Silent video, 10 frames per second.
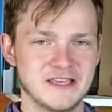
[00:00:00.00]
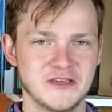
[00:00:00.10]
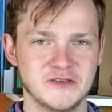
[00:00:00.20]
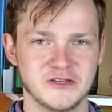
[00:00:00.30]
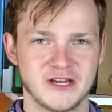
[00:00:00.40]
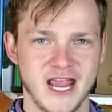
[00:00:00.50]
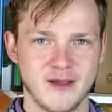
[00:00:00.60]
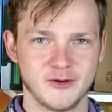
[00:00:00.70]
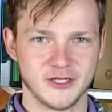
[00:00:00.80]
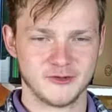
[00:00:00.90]
use your
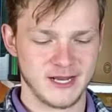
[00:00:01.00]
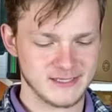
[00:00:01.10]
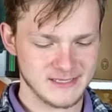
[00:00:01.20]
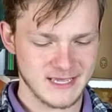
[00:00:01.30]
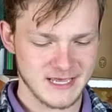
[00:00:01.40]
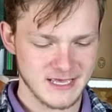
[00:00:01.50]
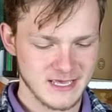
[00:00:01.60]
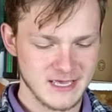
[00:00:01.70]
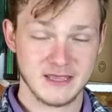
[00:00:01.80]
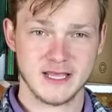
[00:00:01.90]
camera to translate it.
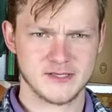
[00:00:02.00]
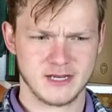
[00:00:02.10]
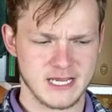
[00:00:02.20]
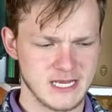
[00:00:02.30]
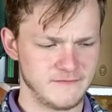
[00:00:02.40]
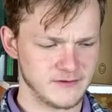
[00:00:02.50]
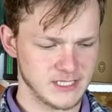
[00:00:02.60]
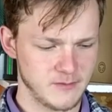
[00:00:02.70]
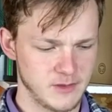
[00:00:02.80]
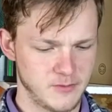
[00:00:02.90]
And that's what I did for
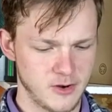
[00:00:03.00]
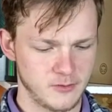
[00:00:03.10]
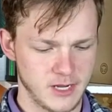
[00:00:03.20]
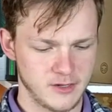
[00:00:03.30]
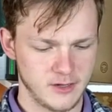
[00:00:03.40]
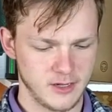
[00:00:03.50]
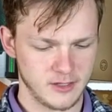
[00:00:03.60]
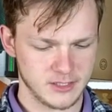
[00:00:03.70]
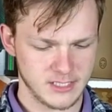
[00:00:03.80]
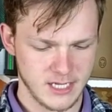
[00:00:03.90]
some of the part when I couldn't
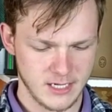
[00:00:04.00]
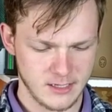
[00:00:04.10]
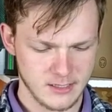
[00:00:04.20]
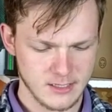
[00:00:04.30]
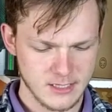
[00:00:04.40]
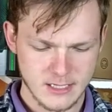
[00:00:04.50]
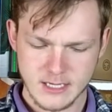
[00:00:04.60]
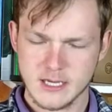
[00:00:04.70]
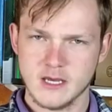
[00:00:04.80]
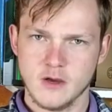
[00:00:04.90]
understand
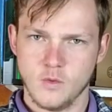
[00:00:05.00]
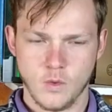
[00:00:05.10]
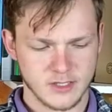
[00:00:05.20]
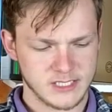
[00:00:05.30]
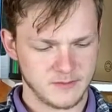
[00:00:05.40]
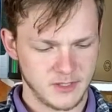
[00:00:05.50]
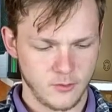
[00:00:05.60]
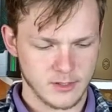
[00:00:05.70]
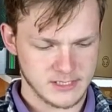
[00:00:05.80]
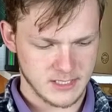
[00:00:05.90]
where something
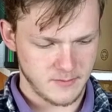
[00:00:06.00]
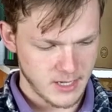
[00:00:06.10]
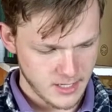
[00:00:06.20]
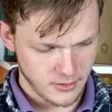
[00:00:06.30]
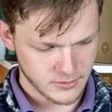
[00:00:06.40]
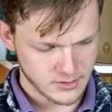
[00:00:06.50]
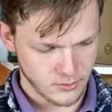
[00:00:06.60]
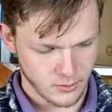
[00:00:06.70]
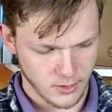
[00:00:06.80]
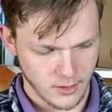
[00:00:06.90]
was in the BIOS
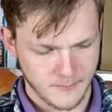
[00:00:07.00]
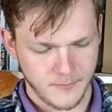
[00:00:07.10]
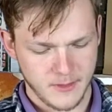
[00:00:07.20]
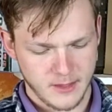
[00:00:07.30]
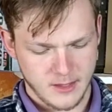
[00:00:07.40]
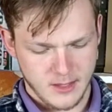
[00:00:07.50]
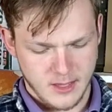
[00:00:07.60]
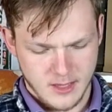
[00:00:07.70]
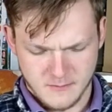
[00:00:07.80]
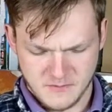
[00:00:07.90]
or,
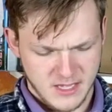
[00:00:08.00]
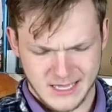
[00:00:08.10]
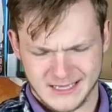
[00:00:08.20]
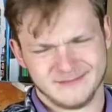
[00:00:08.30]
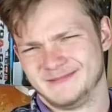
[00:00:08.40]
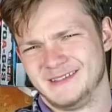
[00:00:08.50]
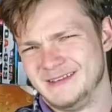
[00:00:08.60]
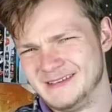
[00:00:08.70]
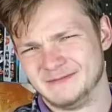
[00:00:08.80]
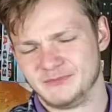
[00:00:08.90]

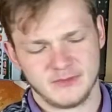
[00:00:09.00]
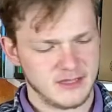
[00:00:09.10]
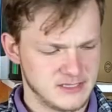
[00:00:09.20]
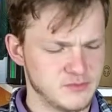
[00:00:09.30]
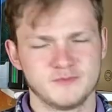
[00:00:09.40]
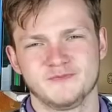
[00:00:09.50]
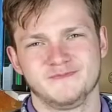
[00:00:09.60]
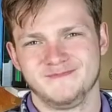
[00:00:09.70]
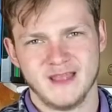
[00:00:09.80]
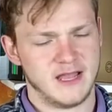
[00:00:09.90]
it's
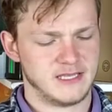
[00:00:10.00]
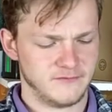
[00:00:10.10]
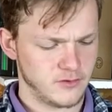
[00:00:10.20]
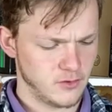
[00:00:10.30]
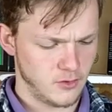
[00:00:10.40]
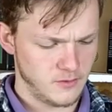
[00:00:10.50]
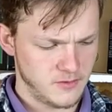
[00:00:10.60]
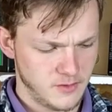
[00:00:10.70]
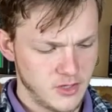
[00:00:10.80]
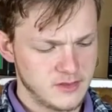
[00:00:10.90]
not
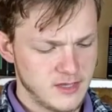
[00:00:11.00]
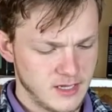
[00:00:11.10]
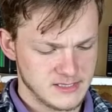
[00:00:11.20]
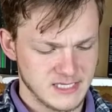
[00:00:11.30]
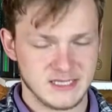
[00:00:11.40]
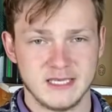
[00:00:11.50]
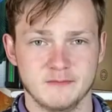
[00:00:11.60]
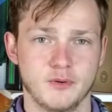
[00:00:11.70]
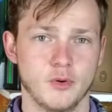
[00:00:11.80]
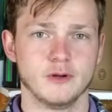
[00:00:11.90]
difficult. The good is that the
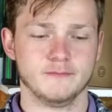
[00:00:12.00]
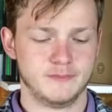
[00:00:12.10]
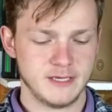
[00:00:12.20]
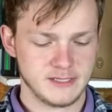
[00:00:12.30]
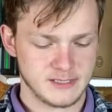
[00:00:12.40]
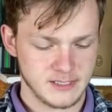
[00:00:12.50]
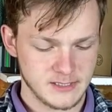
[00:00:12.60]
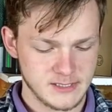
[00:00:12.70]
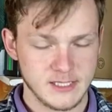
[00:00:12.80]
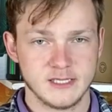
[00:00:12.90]
important
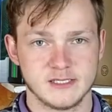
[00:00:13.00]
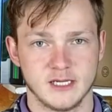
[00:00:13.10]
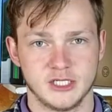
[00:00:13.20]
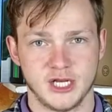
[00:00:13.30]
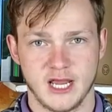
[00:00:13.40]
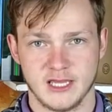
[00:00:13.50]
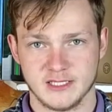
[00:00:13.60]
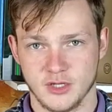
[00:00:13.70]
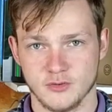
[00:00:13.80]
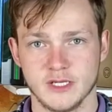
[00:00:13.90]
pieces, such
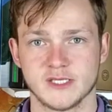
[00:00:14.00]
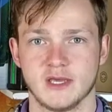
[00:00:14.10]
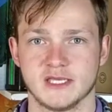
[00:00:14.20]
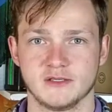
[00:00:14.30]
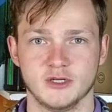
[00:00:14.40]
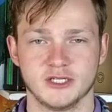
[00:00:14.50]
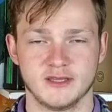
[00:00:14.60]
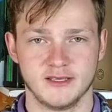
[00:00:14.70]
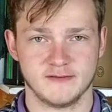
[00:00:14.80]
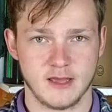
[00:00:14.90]
as your reset switch
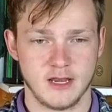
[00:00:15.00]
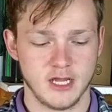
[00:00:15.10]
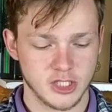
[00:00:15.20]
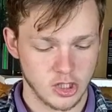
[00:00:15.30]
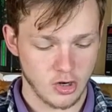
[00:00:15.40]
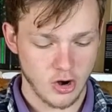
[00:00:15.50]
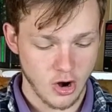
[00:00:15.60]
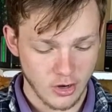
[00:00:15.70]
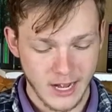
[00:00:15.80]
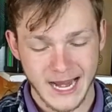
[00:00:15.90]
and things of that nature,
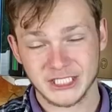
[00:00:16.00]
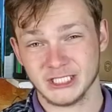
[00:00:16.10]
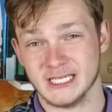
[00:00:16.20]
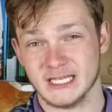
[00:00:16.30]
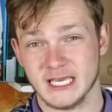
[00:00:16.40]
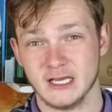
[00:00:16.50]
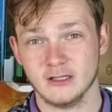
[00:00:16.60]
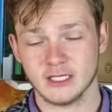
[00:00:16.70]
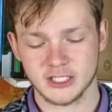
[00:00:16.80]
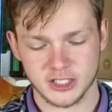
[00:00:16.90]
are actually in
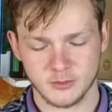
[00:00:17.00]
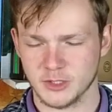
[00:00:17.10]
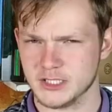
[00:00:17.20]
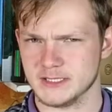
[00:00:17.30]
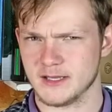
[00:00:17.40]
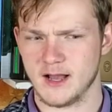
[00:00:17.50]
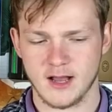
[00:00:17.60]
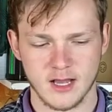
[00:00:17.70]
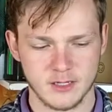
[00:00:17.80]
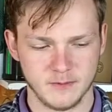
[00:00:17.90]
English, which is
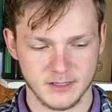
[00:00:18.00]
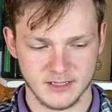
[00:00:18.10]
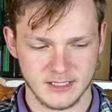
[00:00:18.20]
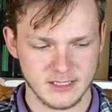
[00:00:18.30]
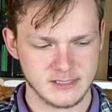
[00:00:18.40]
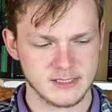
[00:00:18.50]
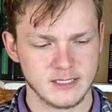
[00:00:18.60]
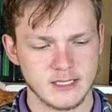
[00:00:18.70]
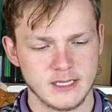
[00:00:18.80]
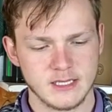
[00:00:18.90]
odd, but it
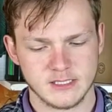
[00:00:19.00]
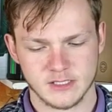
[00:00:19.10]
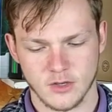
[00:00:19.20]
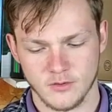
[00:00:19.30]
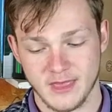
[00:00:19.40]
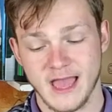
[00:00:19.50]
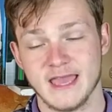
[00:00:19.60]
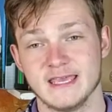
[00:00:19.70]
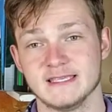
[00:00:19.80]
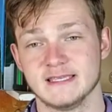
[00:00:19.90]
is. So
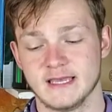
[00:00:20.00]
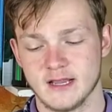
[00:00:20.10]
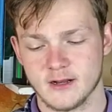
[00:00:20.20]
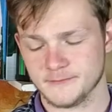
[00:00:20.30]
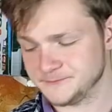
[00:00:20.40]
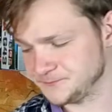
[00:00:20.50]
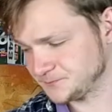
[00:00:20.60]
that is there.